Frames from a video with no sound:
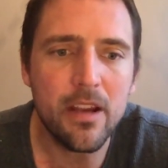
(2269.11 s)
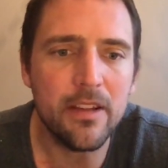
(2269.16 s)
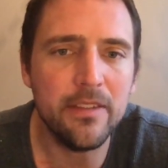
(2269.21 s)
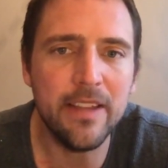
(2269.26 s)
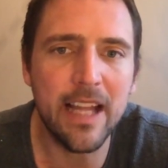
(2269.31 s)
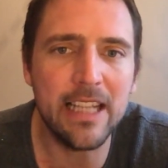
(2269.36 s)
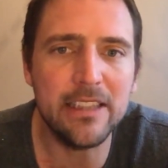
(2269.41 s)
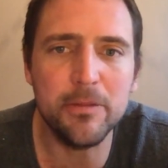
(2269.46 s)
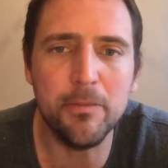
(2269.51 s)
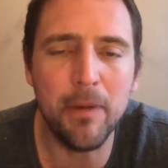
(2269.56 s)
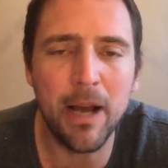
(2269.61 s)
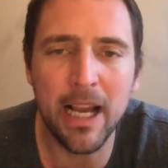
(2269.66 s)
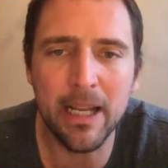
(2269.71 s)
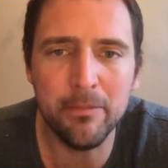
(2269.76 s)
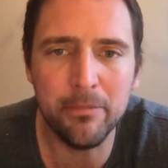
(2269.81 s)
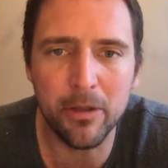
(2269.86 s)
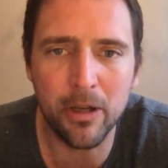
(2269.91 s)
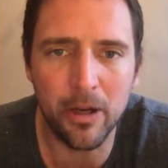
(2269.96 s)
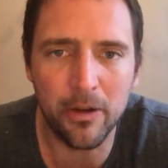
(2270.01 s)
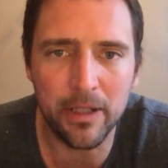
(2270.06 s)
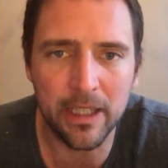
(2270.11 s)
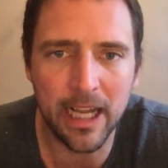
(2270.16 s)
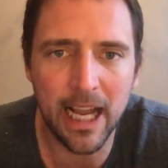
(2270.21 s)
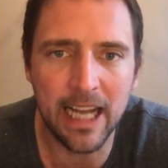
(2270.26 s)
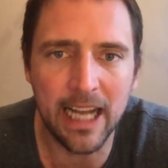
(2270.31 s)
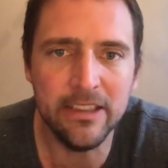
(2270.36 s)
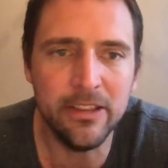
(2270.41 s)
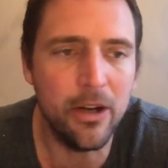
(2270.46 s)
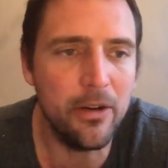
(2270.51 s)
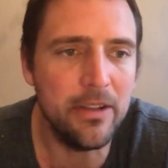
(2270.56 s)
That's mind blowing.
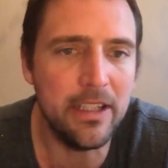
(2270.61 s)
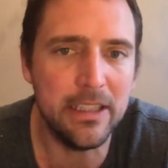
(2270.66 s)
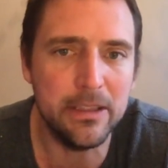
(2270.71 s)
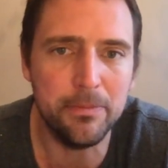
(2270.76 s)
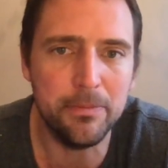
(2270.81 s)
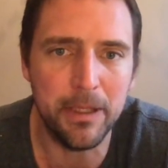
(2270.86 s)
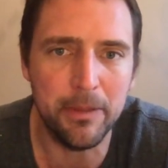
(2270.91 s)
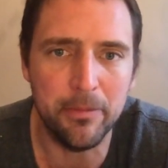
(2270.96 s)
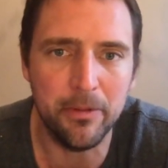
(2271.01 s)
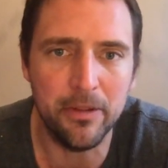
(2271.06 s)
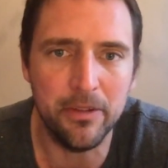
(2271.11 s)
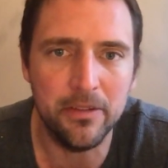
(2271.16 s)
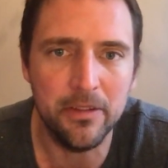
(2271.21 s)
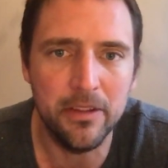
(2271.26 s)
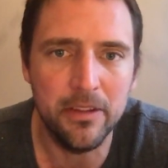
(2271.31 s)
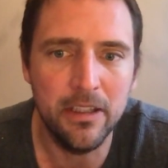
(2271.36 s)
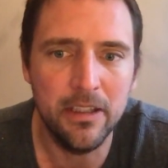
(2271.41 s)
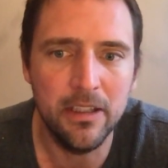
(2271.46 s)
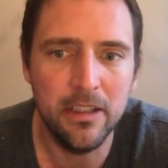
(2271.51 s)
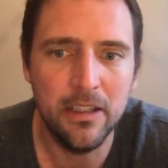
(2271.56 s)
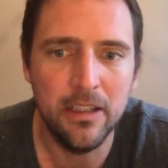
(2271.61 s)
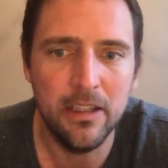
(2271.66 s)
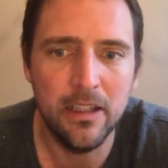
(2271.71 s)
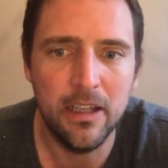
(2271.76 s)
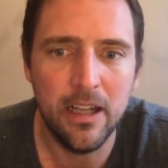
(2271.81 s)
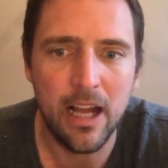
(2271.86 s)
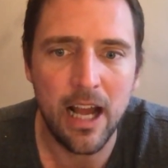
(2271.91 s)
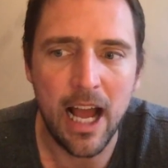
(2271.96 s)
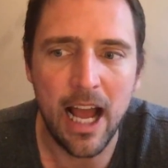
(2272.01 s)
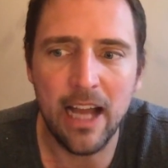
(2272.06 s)
I know these people.
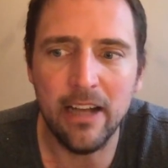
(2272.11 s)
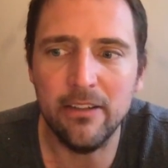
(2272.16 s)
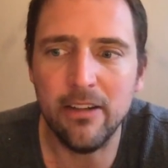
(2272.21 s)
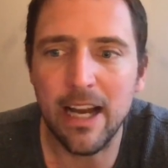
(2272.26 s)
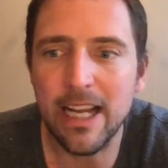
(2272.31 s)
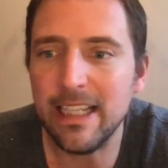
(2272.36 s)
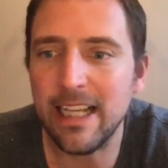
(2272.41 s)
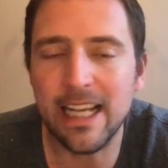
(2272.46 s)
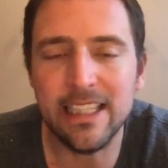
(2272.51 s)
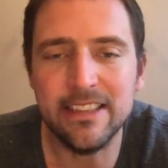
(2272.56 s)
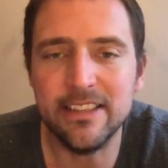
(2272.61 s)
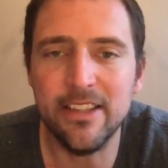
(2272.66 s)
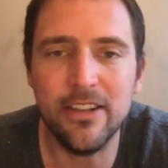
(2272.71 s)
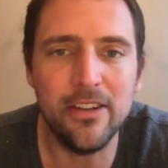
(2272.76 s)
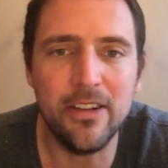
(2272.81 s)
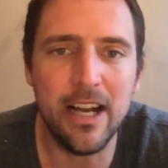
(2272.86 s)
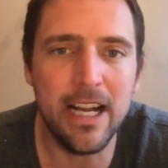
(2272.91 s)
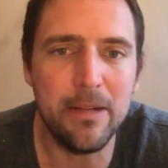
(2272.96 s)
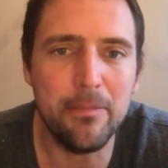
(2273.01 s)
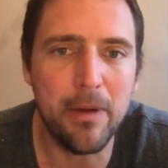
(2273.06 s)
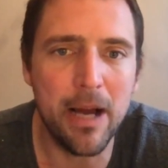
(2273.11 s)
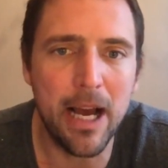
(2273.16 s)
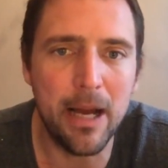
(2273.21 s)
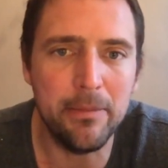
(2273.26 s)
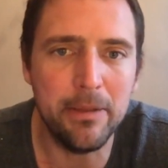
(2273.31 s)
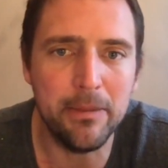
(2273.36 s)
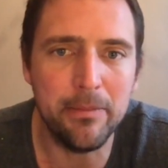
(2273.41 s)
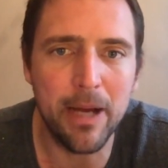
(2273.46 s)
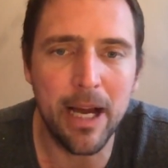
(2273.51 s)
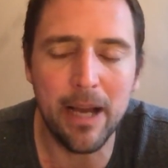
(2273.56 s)
I like I still like
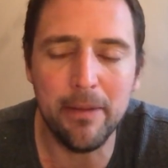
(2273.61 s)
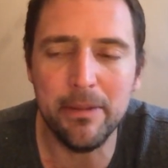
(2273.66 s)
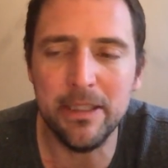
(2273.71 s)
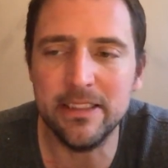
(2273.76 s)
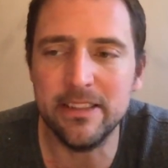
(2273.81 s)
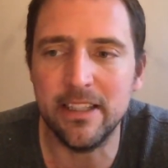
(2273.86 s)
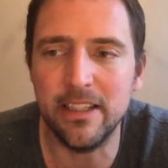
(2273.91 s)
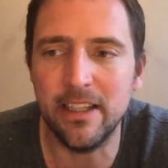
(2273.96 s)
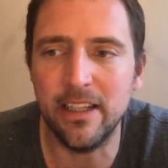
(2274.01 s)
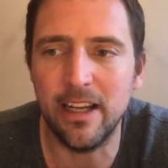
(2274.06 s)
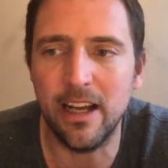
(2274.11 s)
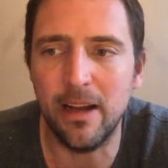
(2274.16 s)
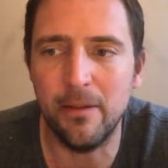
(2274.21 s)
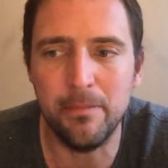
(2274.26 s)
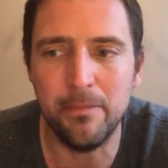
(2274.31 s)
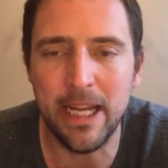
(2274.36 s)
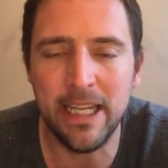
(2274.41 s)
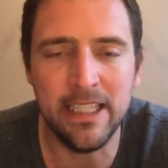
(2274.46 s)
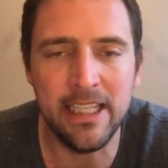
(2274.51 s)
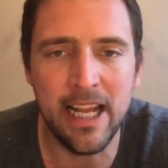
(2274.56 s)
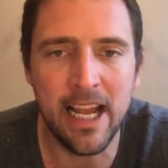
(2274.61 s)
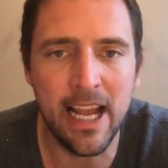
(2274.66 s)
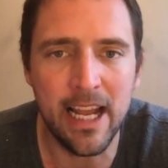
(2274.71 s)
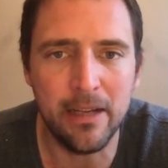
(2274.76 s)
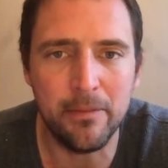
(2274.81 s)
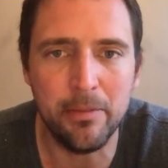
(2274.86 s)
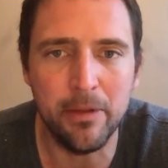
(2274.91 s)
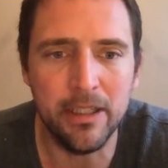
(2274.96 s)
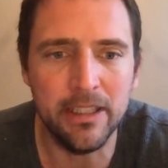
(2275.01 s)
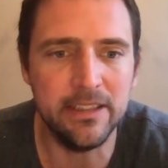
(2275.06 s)
Bobby. Bobby's a, a
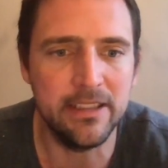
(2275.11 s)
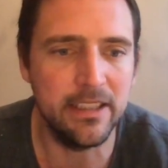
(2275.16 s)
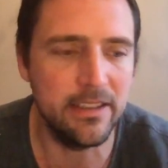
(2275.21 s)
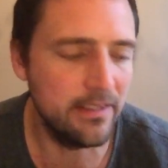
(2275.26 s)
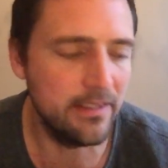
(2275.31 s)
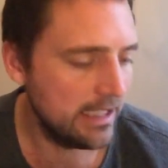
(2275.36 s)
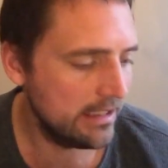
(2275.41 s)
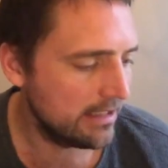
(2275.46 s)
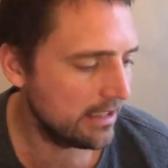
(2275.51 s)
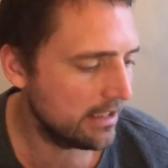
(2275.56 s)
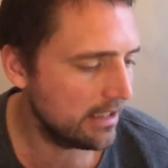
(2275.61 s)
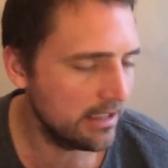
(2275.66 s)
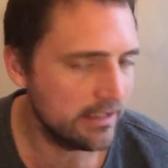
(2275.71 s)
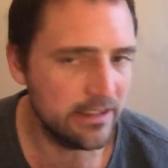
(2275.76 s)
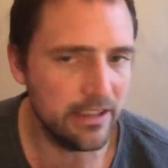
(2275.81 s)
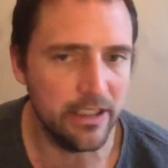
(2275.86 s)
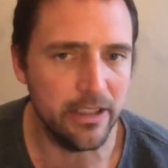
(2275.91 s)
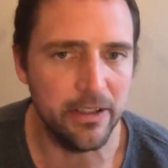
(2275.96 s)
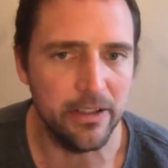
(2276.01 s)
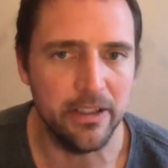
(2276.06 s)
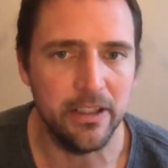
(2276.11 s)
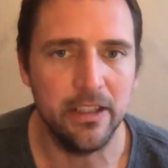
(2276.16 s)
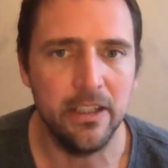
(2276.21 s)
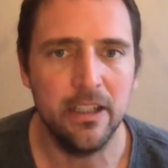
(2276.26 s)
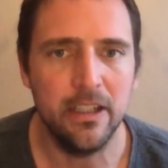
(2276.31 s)
maniac, but he's a he's a good dude.